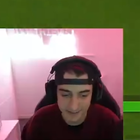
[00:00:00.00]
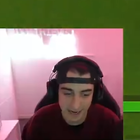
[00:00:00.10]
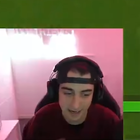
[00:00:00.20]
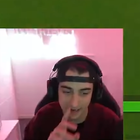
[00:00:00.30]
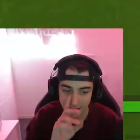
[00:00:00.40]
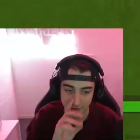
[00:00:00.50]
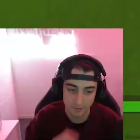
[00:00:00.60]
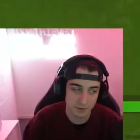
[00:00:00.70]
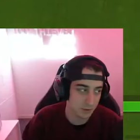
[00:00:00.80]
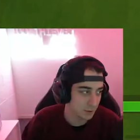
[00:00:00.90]
Listen, I could get
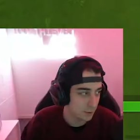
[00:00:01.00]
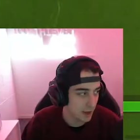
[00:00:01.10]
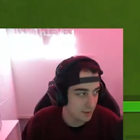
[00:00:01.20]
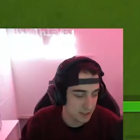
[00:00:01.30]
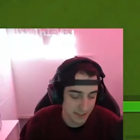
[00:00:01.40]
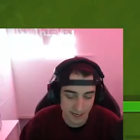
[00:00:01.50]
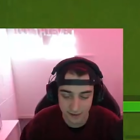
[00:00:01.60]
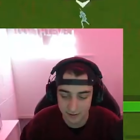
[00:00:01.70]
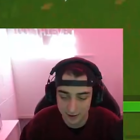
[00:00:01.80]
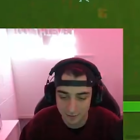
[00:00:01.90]
you up. It's doing two damage a
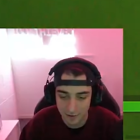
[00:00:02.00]
second. I got